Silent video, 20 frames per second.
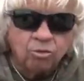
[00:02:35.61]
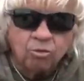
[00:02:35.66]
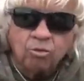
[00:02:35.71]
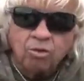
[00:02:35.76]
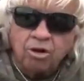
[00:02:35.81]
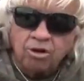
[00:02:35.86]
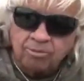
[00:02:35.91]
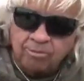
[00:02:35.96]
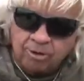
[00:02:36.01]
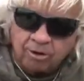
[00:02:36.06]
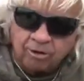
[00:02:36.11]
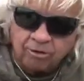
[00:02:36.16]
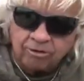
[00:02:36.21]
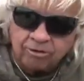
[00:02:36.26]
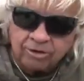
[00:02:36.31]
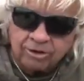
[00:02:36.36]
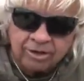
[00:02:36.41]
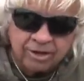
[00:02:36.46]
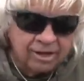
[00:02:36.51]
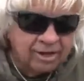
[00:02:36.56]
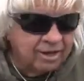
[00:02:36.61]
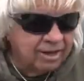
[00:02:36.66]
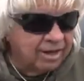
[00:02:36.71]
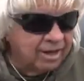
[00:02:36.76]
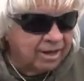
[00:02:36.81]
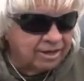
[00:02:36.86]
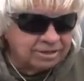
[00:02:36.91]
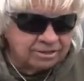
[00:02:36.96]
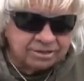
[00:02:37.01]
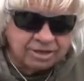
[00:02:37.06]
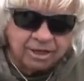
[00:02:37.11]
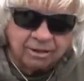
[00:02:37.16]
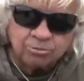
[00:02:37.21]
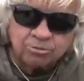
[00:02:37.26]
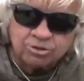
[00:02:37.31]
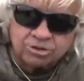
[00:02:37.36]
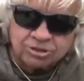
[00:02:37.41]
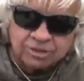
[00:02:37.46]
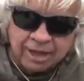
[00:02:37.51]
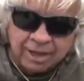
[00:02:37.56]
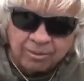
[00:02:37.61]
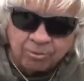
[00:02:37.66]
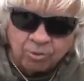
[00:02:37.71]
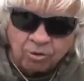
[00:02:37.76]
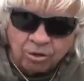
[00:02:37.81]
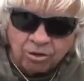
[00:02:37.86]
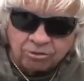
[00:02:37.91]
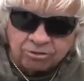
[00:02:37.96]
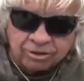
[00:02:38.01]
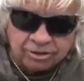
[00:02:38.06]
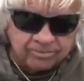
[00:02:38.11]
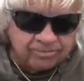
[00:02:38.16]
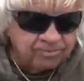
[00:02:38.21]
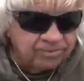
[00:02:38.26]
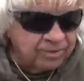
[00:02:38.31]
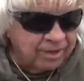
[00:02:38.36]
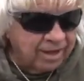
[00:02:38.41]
Walmart, and his name was Sam Walton.